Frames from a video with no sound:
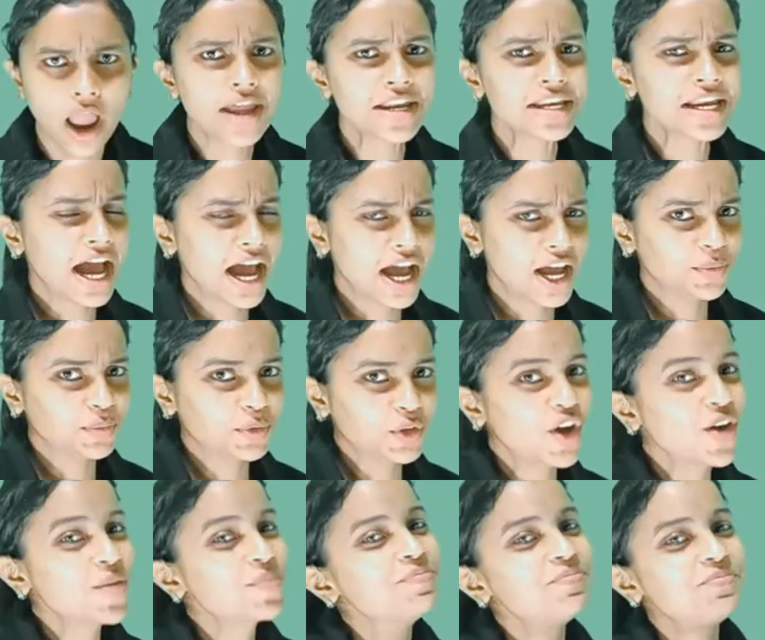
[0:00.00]
and I am
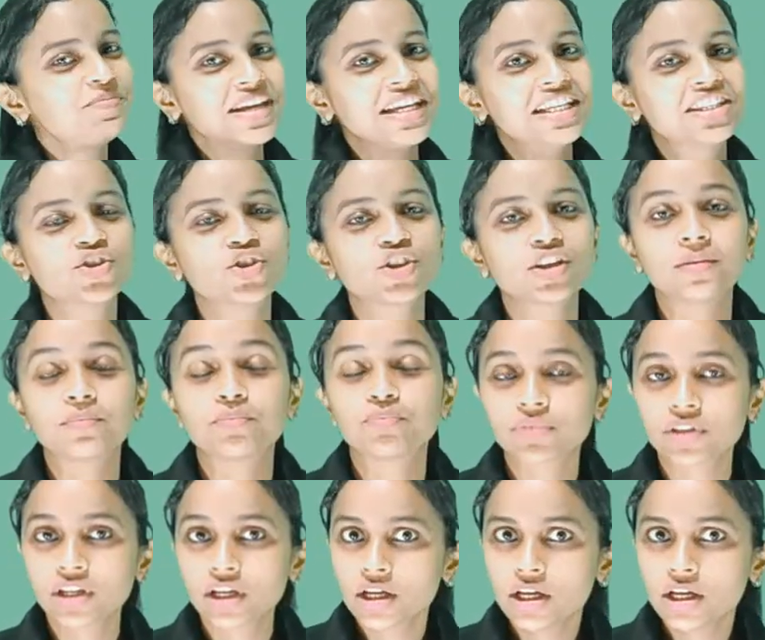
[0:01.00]
your mentor.